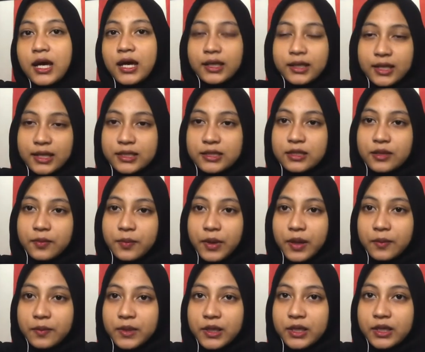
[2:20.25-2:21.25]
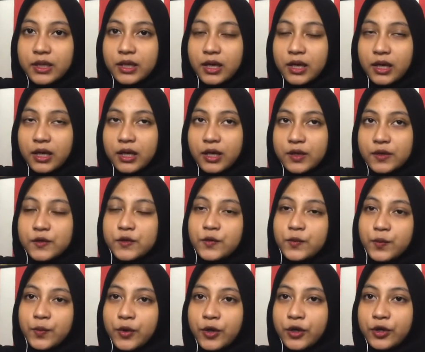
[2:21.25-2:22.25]
does the public
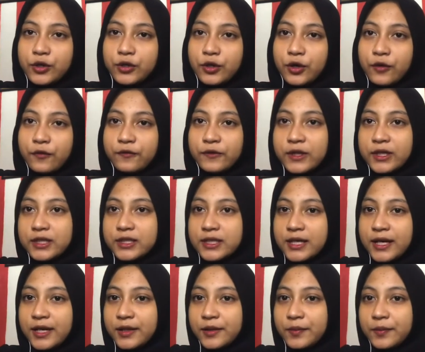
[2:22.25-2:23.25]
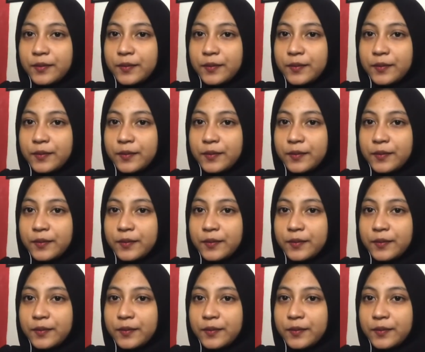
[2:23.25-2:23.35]
support of the death